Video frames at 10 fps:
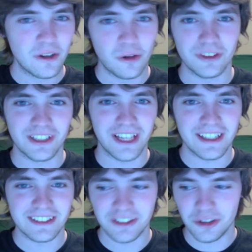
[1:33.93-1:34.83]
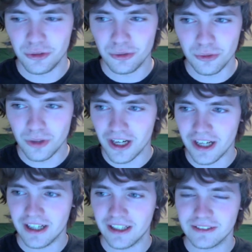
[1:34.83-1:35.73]
only had
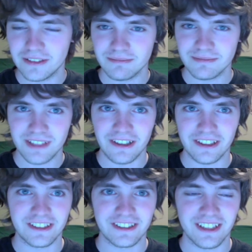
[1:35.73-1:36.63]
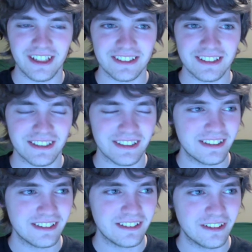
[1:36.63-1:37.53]
2 character slots
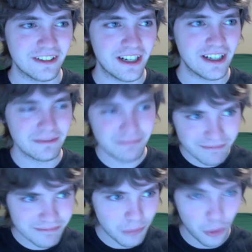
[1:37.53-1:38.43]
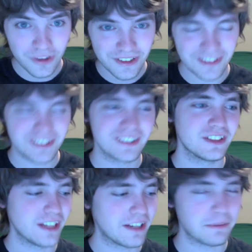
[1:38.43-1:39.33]
or ports, so
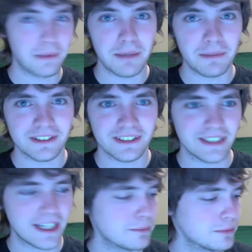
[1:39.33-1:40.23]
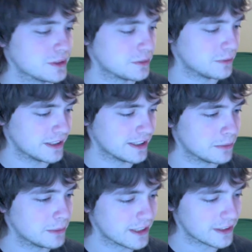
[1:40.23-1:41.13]
you'd have to buy a multi-tap, which we did
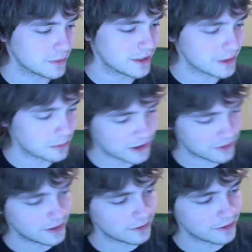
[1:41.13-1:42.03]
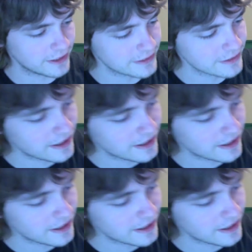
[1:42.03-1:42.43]
because we had so much fun with these.